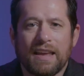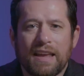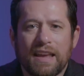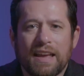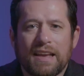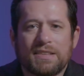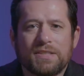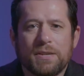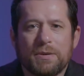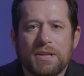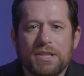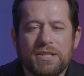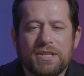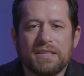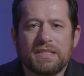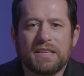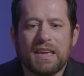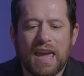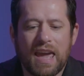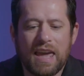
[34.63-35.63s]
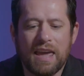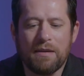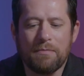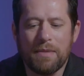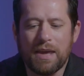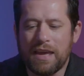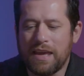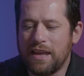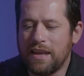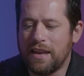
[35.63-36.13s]
Yeah, so it just
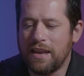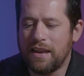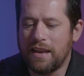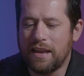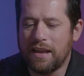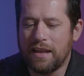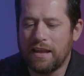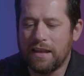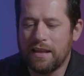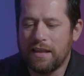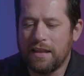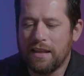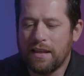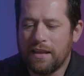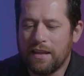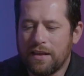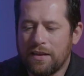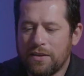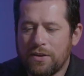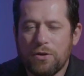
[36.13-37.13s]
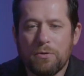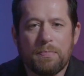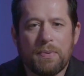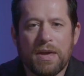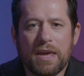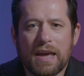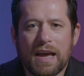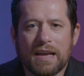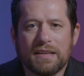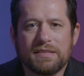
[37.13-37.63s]
came in
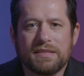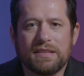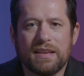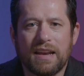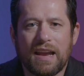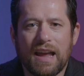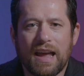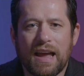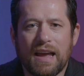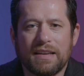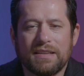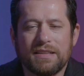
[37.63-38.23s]
UPS today.